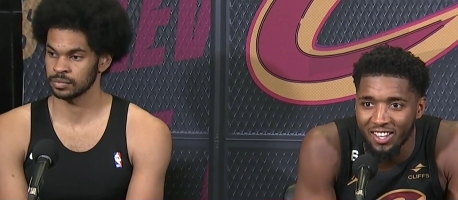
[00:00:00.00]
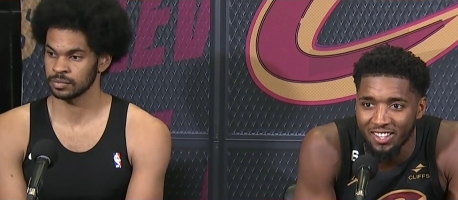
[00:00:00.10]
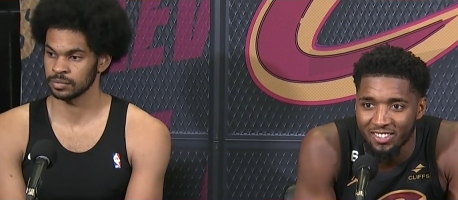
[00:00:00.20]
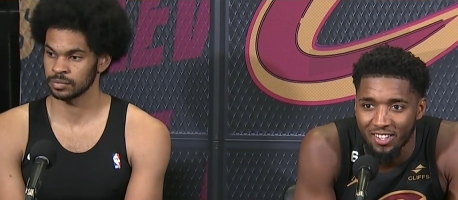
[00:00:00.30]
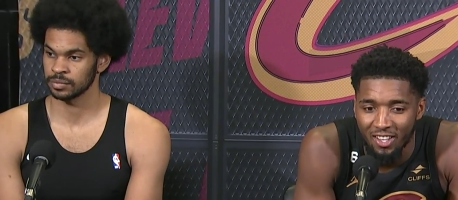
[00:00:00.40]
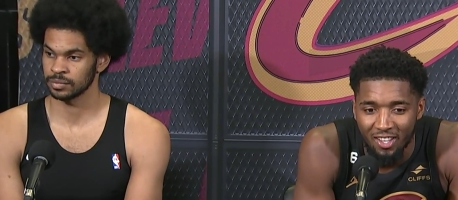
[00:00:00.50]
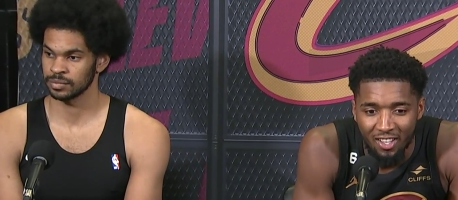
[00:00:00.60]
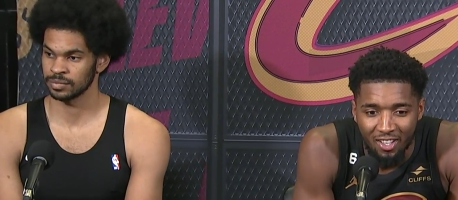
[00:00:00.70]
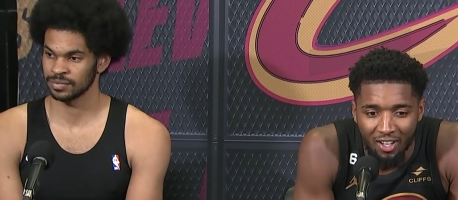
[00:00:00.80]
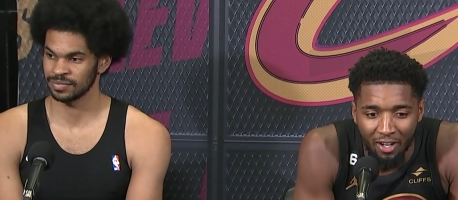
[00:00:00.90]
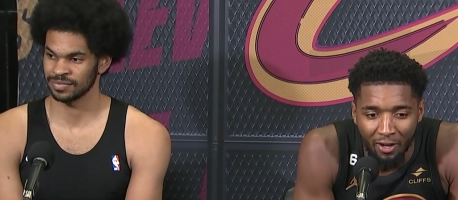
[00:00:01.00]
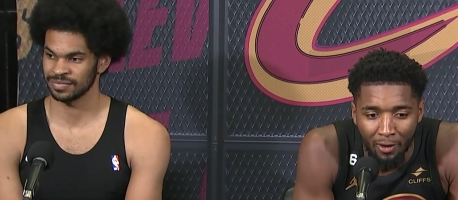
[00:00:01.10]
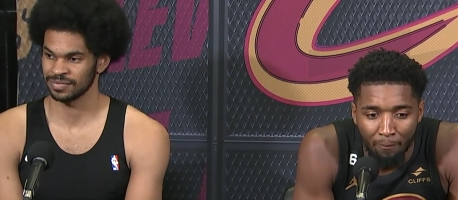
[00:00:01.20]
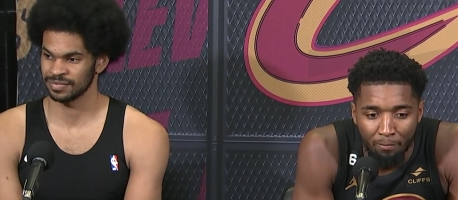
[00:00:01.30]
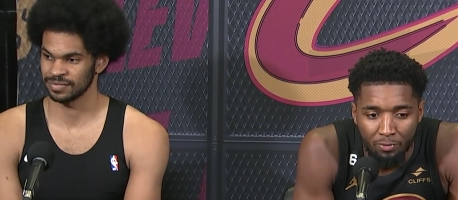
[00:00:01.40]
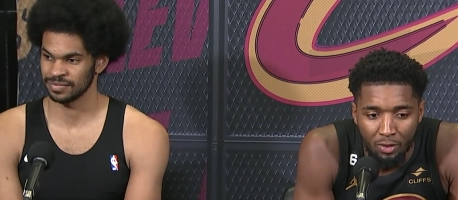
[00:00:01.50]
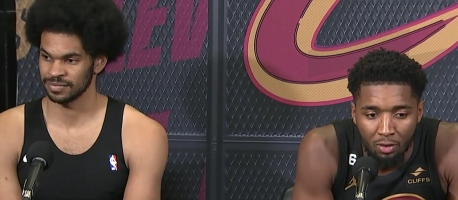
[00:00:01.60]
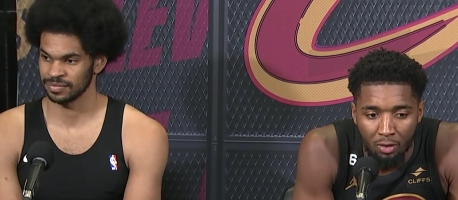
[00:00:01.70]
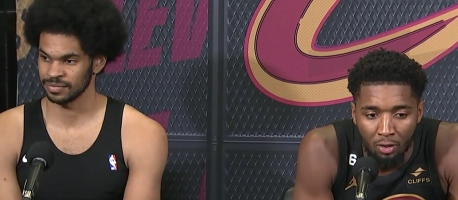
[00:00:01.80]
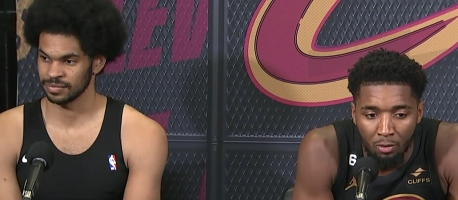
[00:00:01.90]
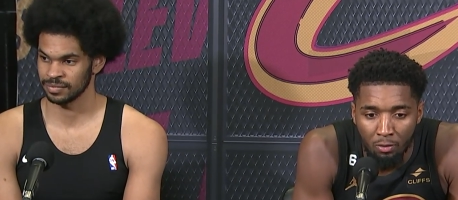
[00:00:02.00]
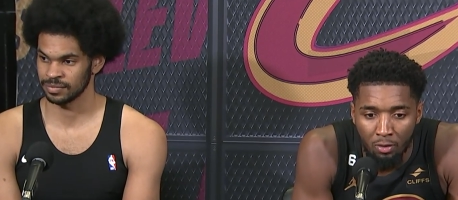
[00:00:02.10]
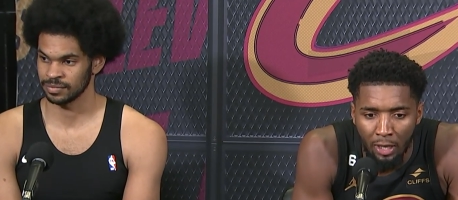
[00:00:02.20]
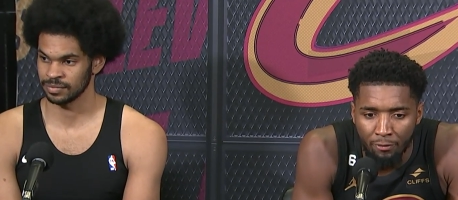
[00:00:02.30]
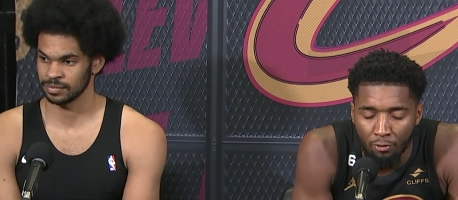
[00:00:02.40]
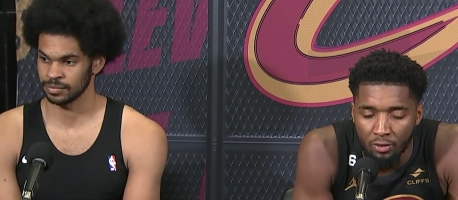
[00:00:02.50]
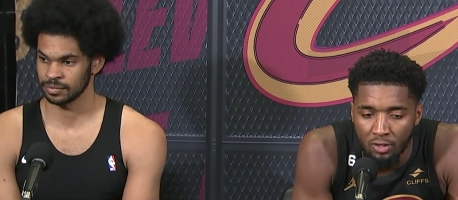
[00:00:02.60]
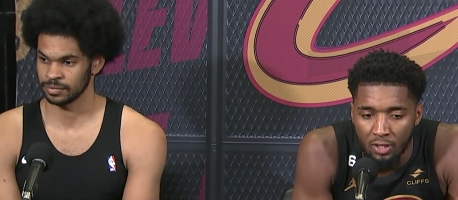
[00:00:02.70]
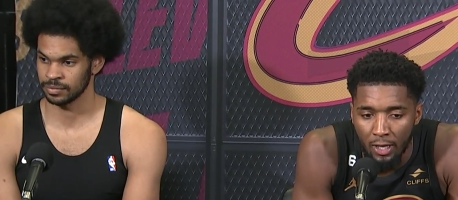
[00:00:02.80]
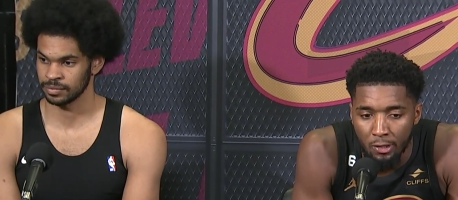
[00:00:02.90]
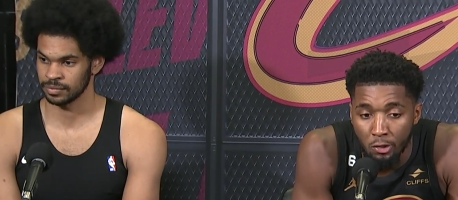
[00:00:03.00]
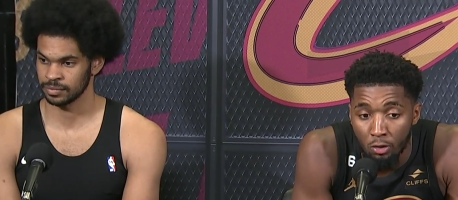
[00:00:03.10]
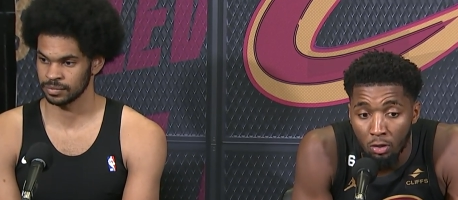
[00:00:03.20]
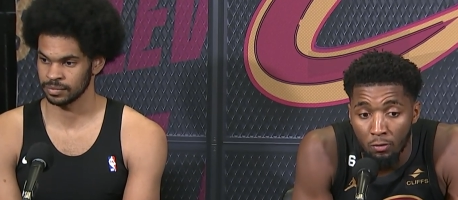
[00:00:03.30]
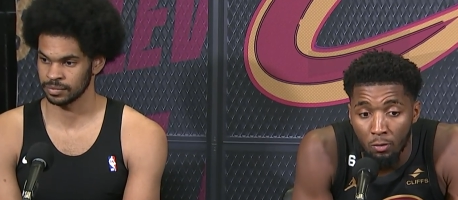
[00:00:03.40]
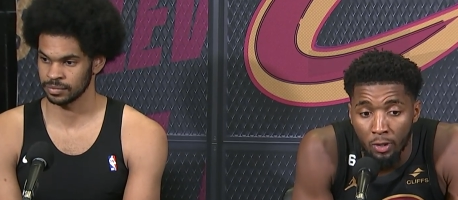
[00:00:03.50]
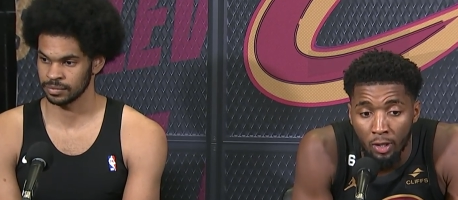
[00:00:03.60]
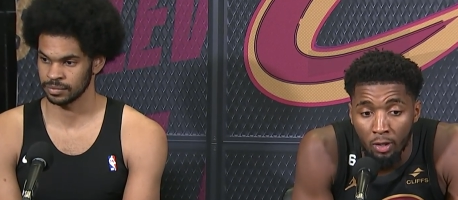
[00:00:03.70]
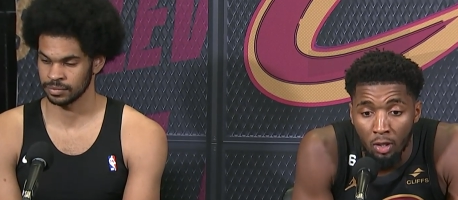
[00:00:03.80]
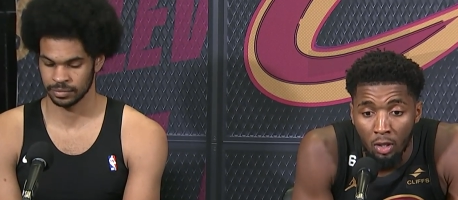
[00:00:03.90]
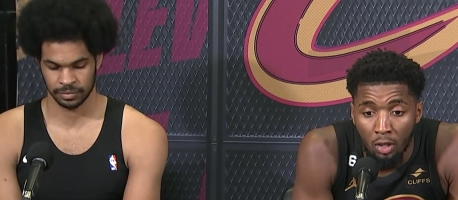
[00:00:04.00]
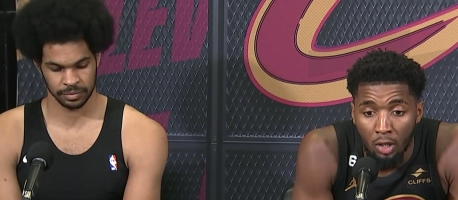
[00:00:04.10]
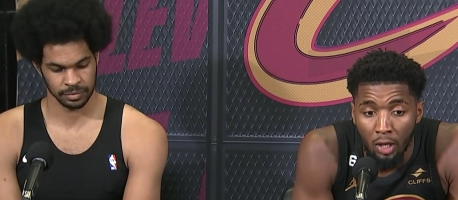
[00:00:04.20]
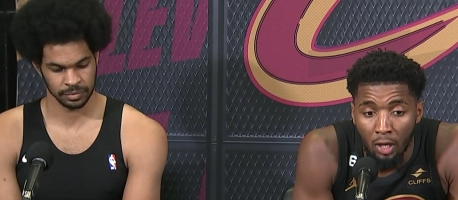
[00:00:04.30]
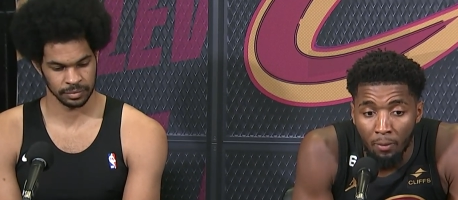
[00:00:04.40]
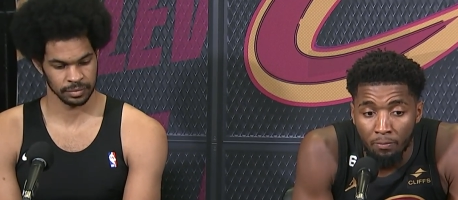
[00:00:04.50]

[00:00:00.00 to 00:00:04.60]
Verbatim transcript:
Speaker 1: days. Um, you know, like for instance, I had a turnover where. Um,